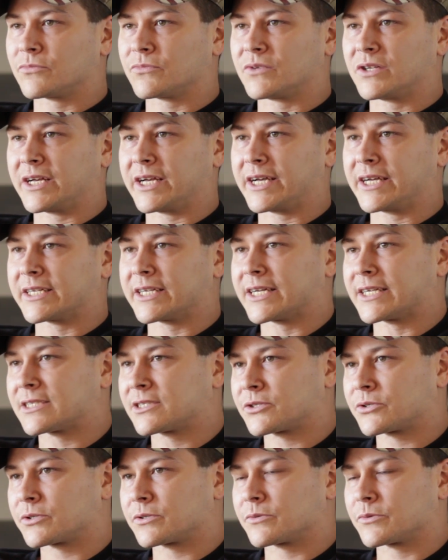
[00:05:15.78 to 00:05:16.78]
The
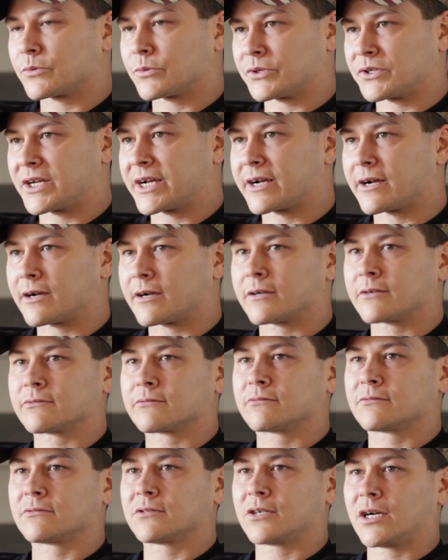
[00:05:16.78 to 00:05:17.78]
headaches were there,
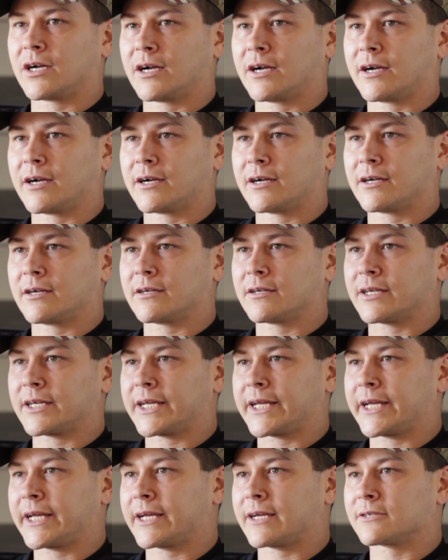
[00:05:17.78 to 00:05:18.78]

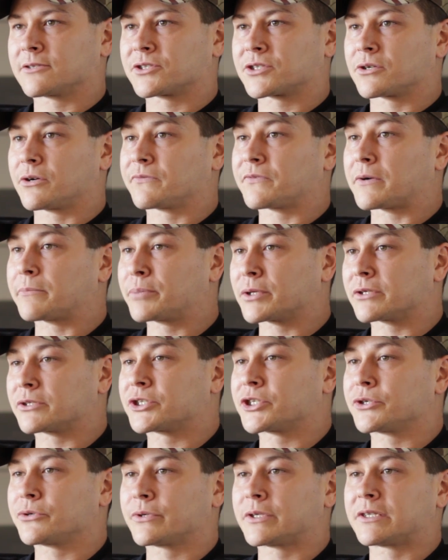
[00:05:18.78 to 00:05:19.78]
and so if I put a
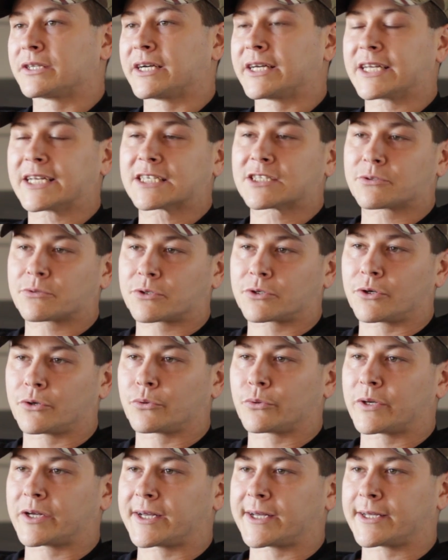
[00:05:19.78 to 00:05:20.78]
chew in, the headaches would go
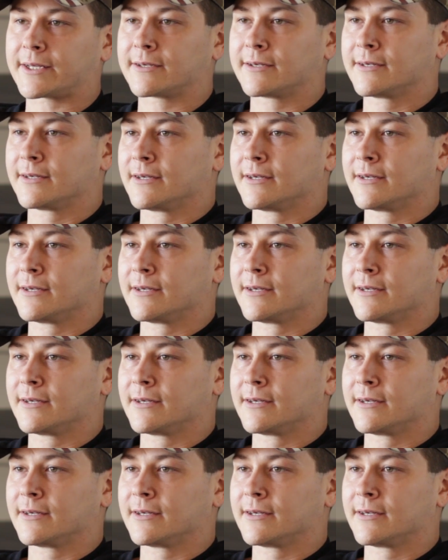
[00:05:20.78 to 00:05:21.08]
away.